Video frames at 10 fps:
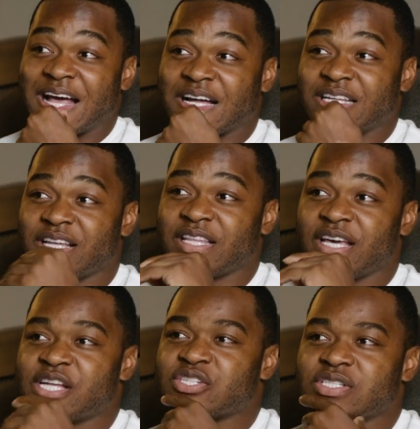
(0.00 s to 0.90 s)
Another
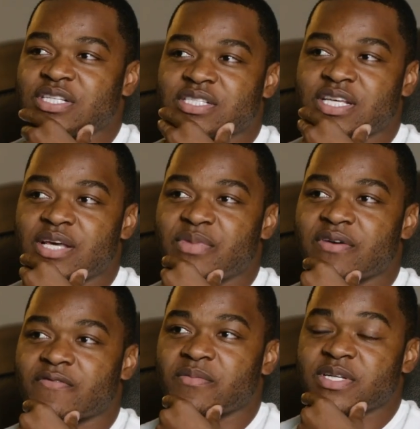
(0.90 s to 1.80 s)
interesting
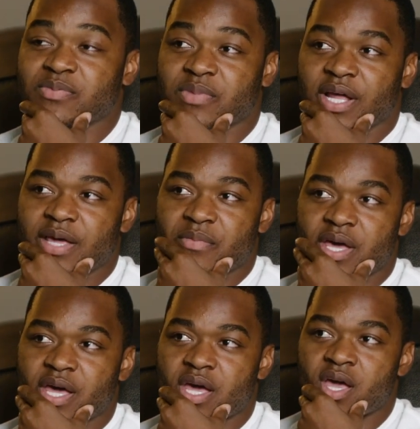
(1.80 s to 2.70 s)
tidbit from this play,
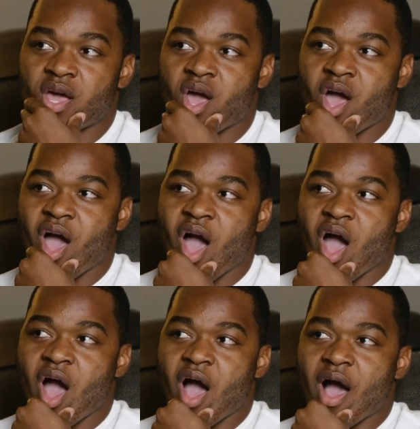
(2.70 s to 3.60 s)
man.
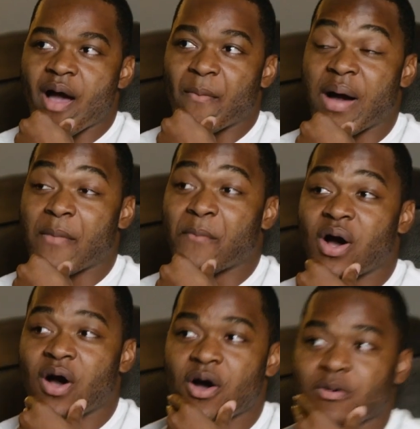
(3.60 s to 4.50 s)
My
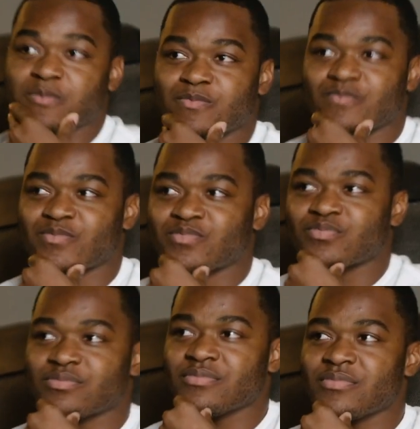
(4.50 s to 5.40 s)
mom
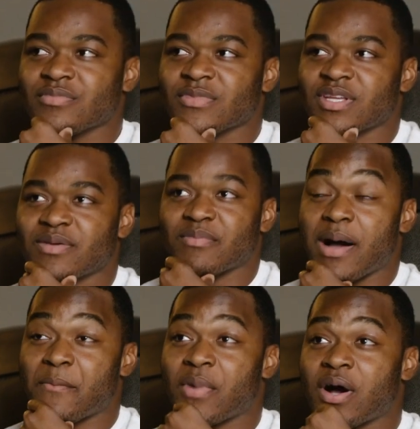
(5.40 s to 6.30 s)

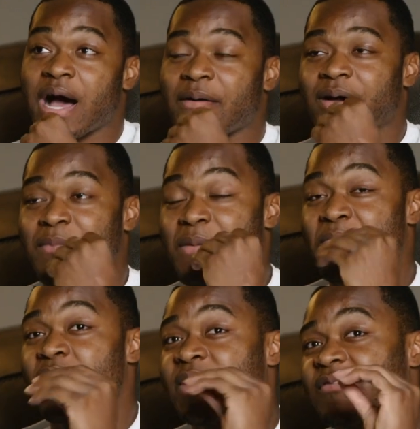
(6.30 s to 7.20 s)

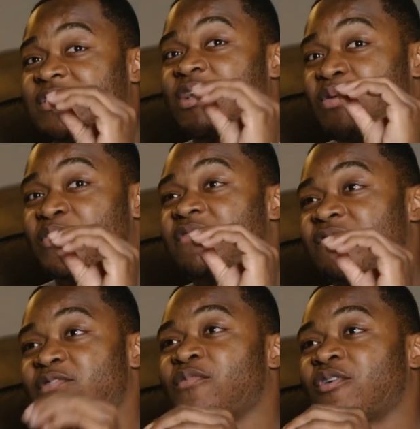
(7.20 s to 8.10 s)
never saw me play
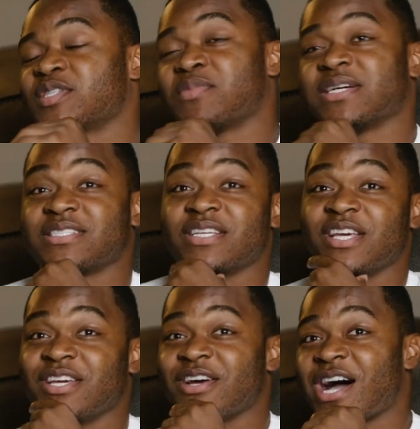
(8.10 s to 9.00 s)
football till my senior
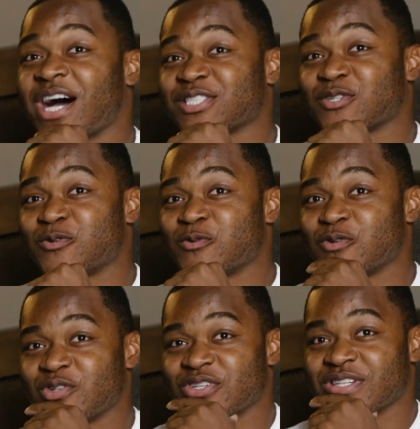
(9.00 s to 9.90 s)
year in high school.
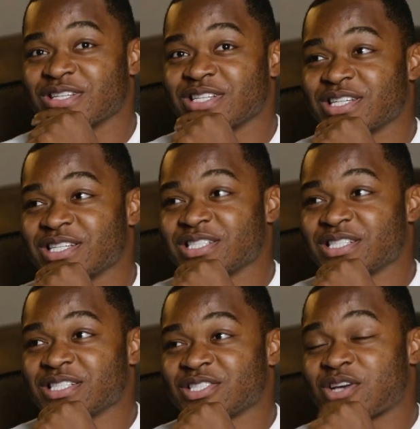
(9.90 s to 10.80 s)

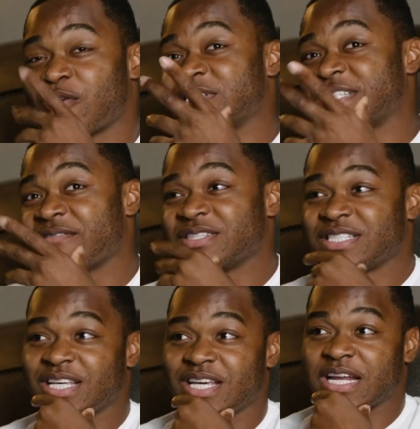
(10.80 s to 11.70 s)
So I was
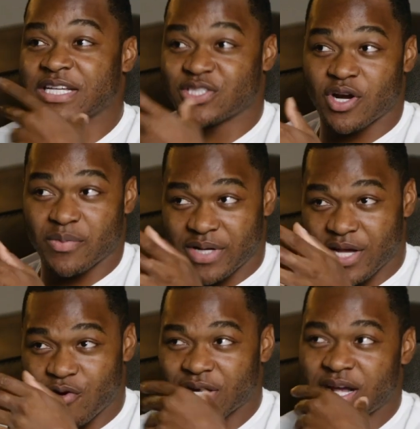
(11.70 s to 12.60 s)
17. And I started
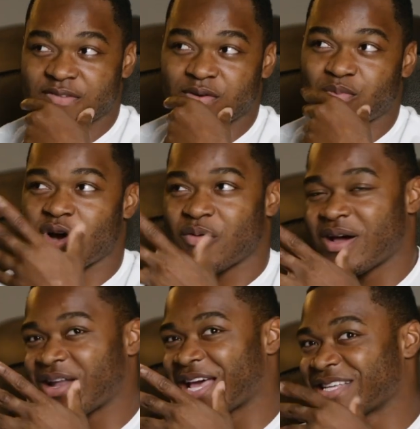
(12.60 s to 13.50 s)
playing organized football
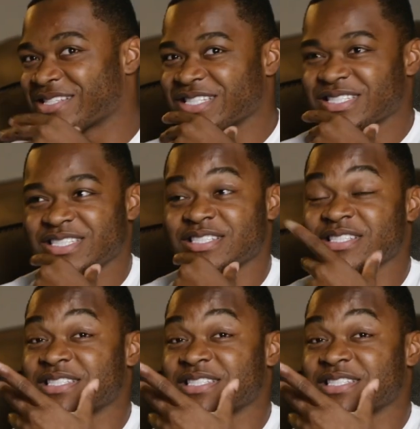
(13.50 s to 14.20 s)
around like 6 or